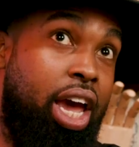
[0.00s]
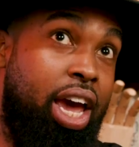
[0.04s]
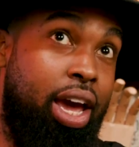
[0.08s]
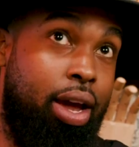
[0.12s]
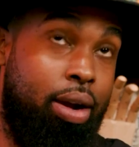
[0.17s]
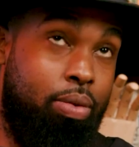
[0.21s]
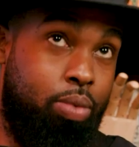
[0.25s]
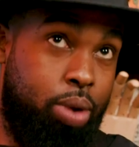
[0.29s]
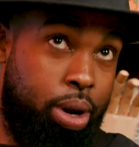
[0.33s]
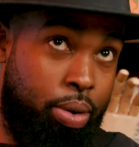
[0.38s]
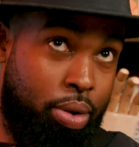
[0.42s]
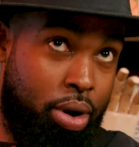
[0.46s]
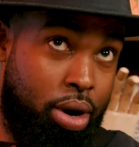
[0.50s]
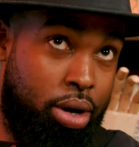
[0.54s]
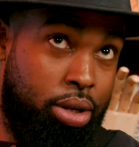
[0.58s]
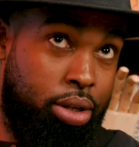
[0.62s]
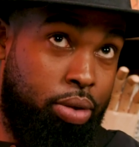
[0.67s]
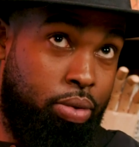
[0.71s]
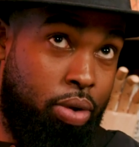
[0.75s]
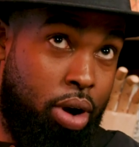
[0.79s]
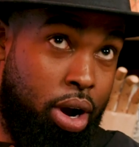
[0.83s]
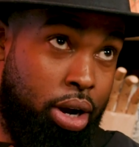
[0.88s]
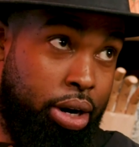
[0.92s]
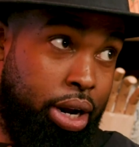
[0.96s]
and we were on
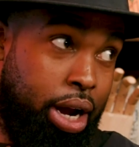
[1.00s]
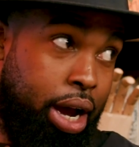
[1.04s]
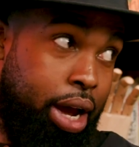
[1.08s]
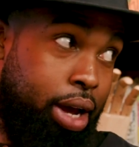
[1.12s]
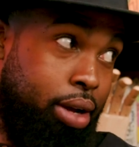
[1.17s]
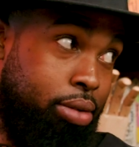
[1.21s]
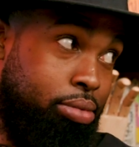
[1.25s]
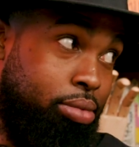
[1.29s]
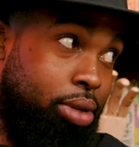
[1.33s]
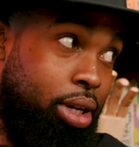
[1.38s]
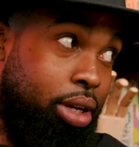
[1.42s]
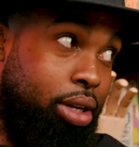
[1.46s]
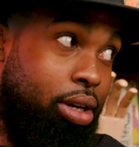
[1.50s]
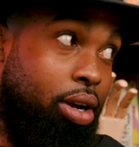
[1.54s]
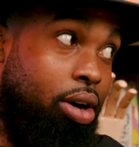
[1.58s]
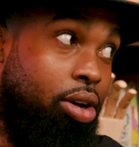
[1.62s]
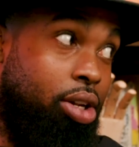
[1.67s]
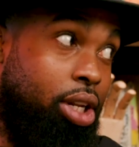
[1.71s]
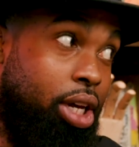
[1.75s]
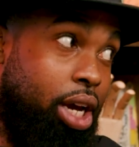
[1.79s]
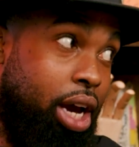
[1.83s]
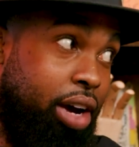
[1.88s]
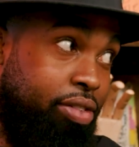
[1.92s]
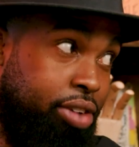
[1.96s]
the raw diet, eating
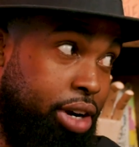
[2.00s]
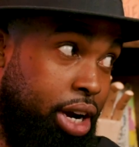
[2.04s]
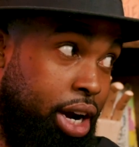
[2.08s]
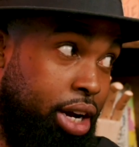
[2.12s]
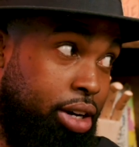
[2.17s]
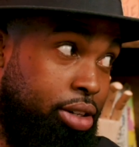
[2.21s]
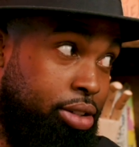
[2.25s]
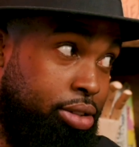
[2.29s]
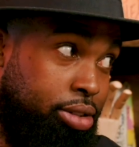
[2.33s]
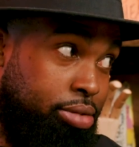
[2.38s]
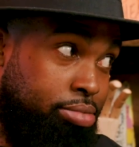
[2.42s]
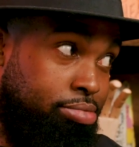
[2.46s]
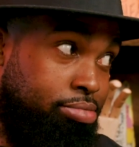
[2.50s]
only avocados.